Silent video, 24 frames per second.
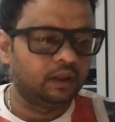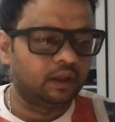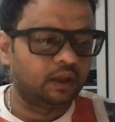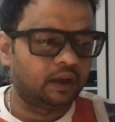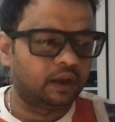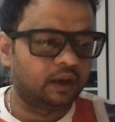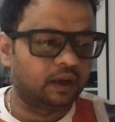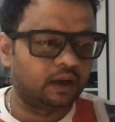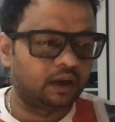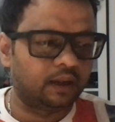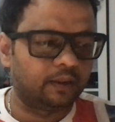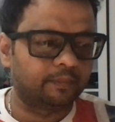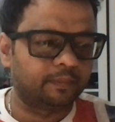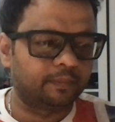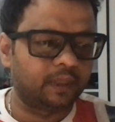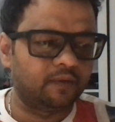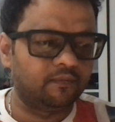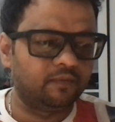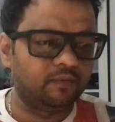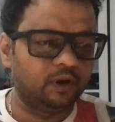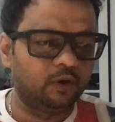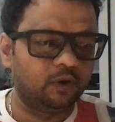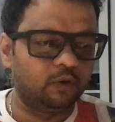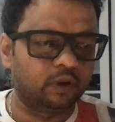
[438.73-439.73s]
Then
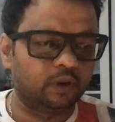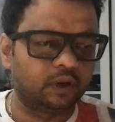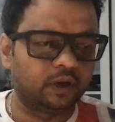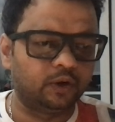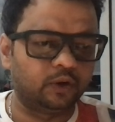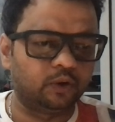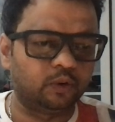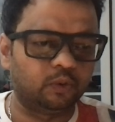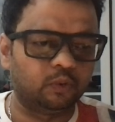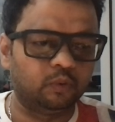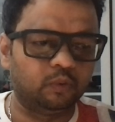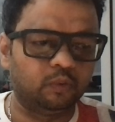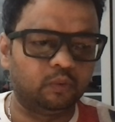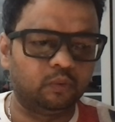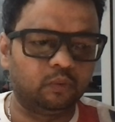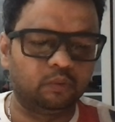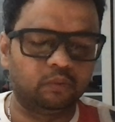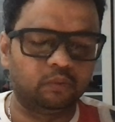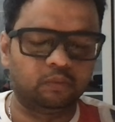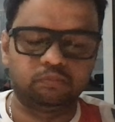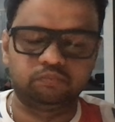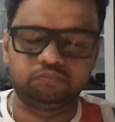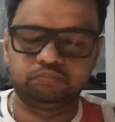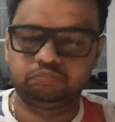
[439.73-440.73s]

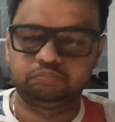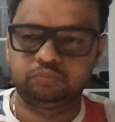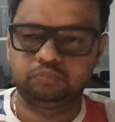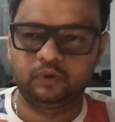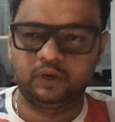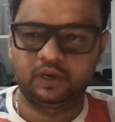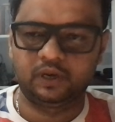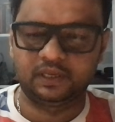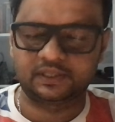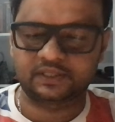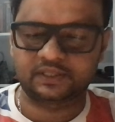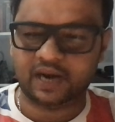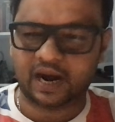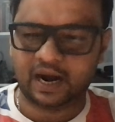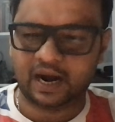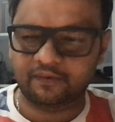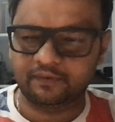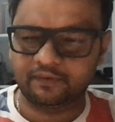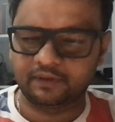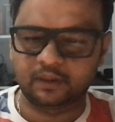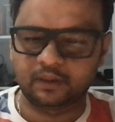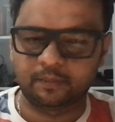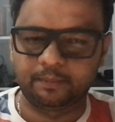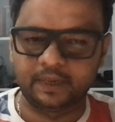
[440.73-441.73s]
we'll start
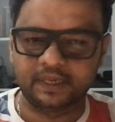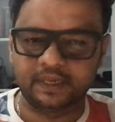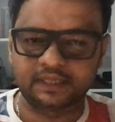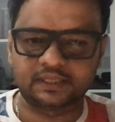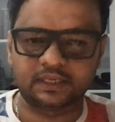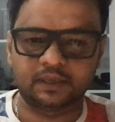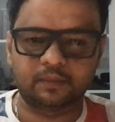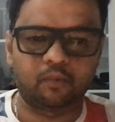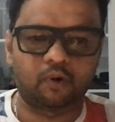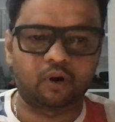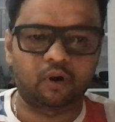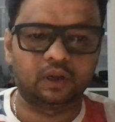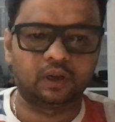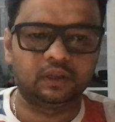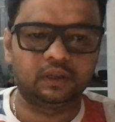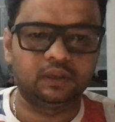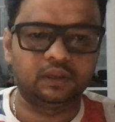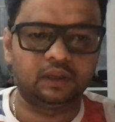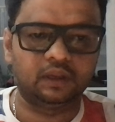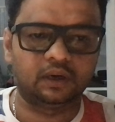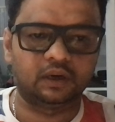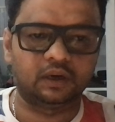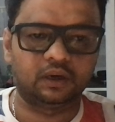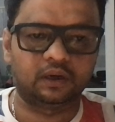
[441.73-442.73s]
with a basic model,
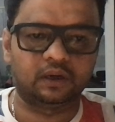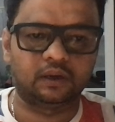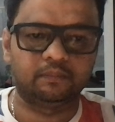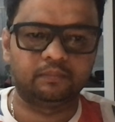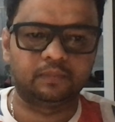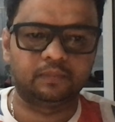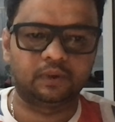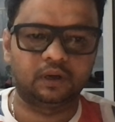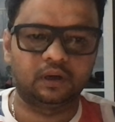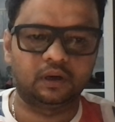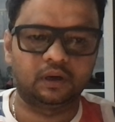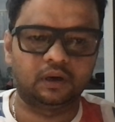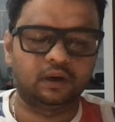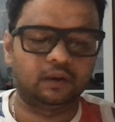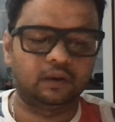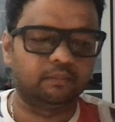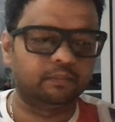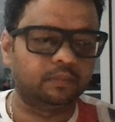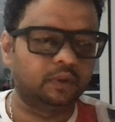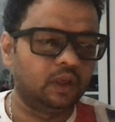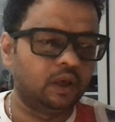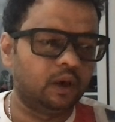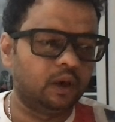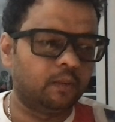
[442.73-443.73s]

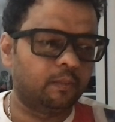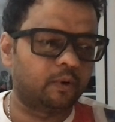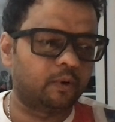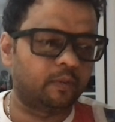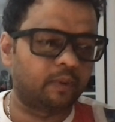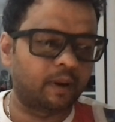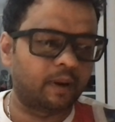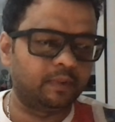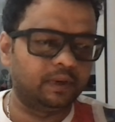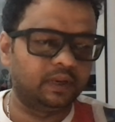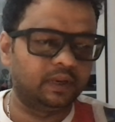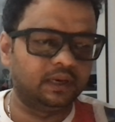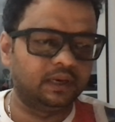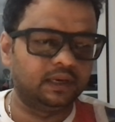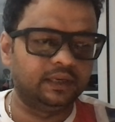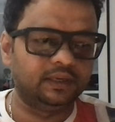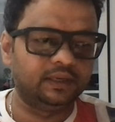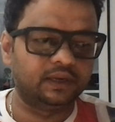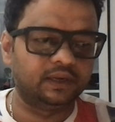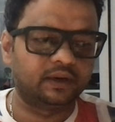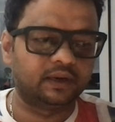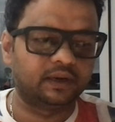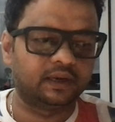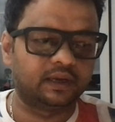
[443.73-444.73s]
probably a
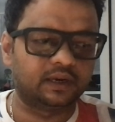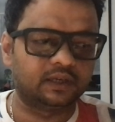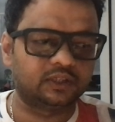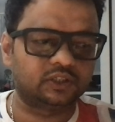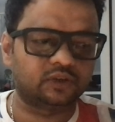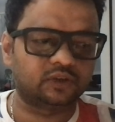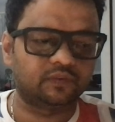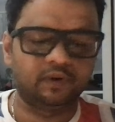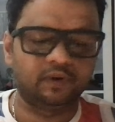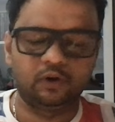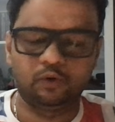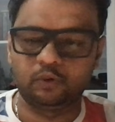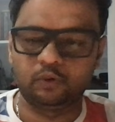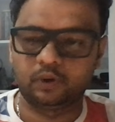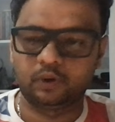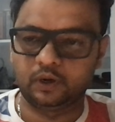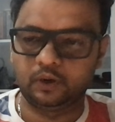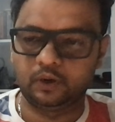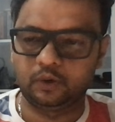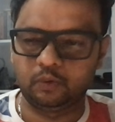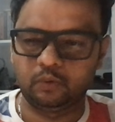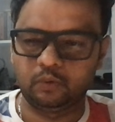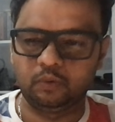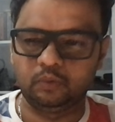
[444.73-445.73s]
linear regression. We'll look
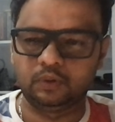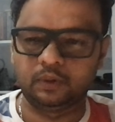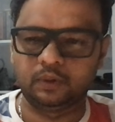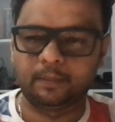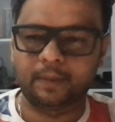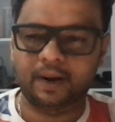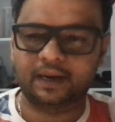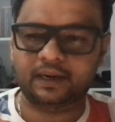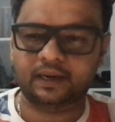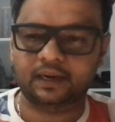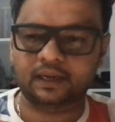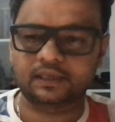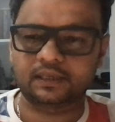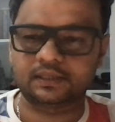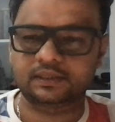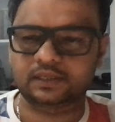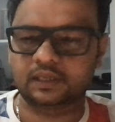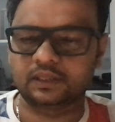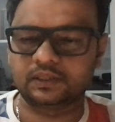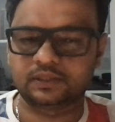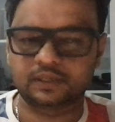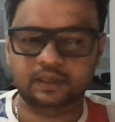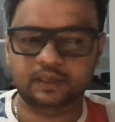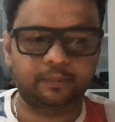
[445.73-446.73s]
into the matrix
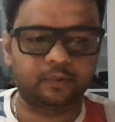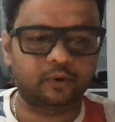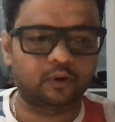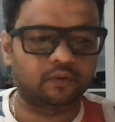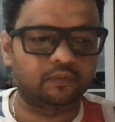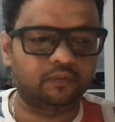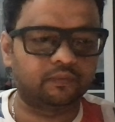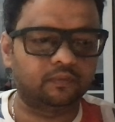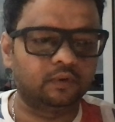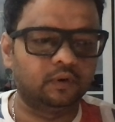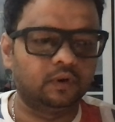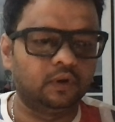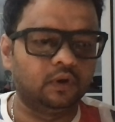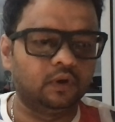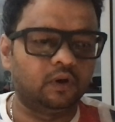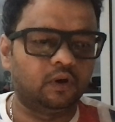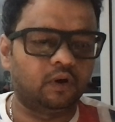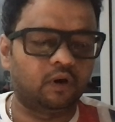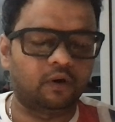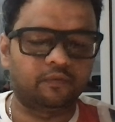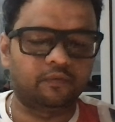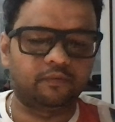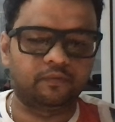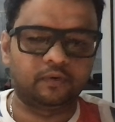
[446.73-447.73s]
concept of
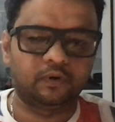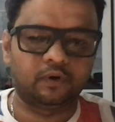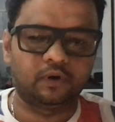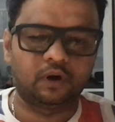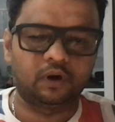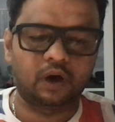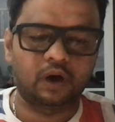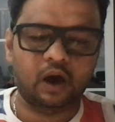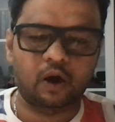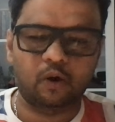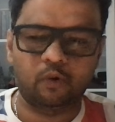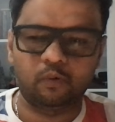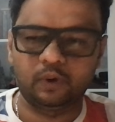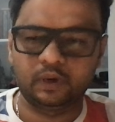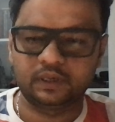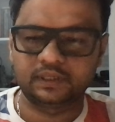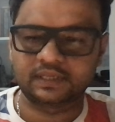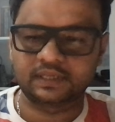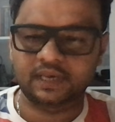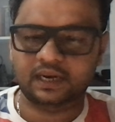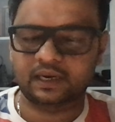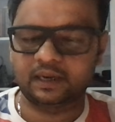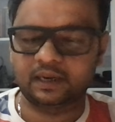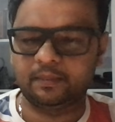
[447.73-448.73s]
how
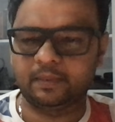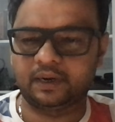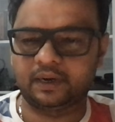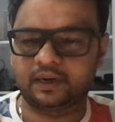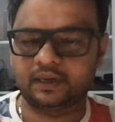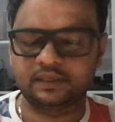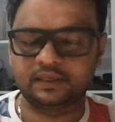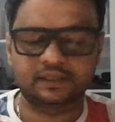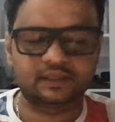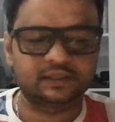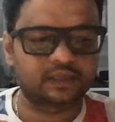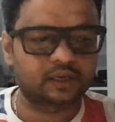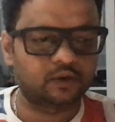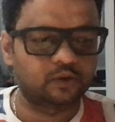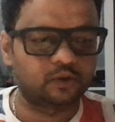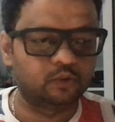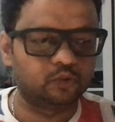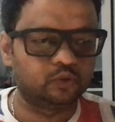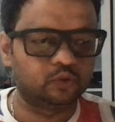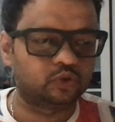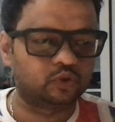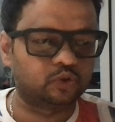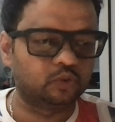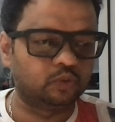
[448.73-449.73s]
exactly matrices are
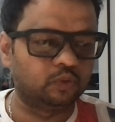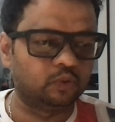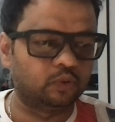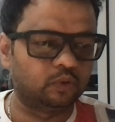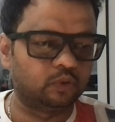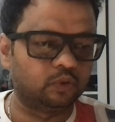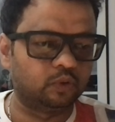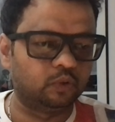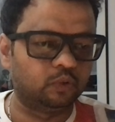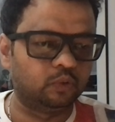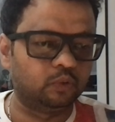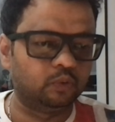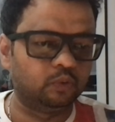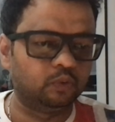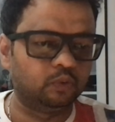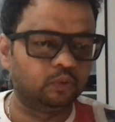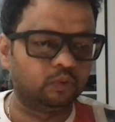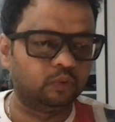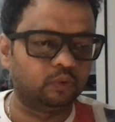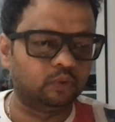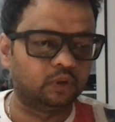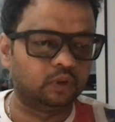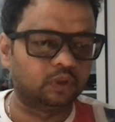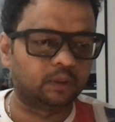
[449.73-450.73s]
used to
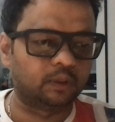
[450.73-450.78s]
do the